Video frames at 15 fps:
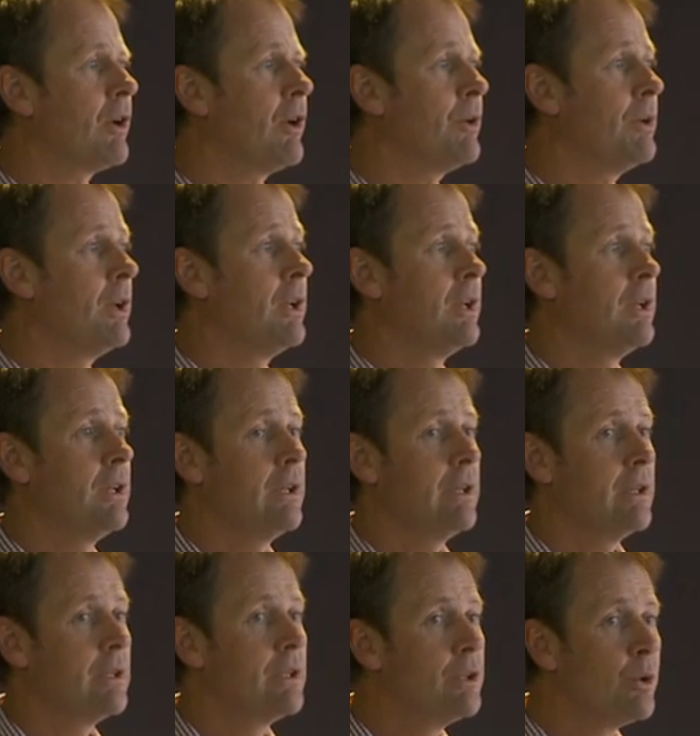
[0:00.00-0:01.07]
code,
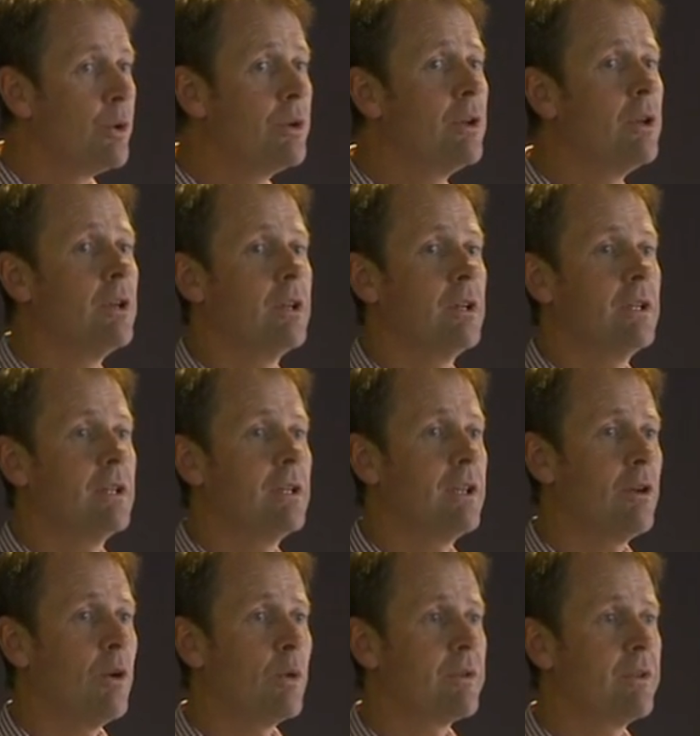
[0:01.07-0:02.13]
good,
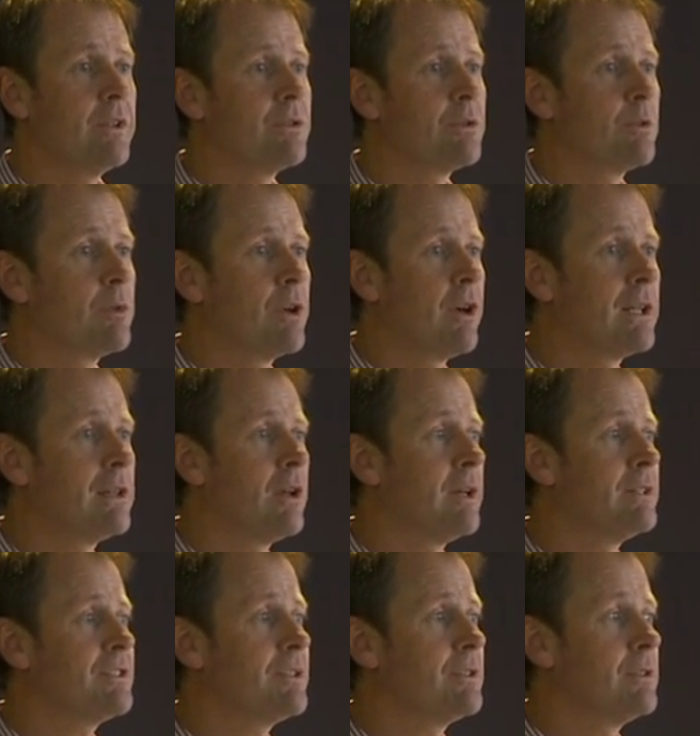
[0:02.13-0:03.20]
get hold of the interim
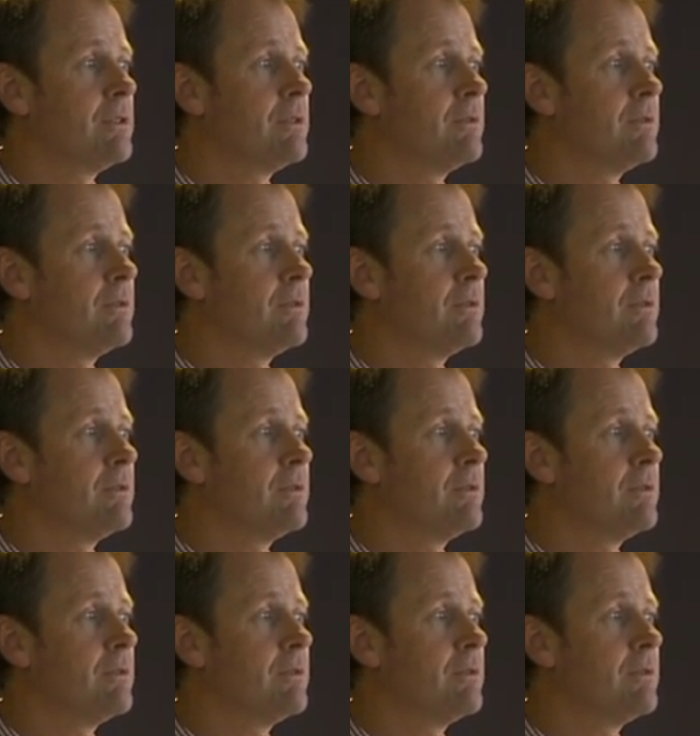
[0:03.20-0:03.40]
guidelines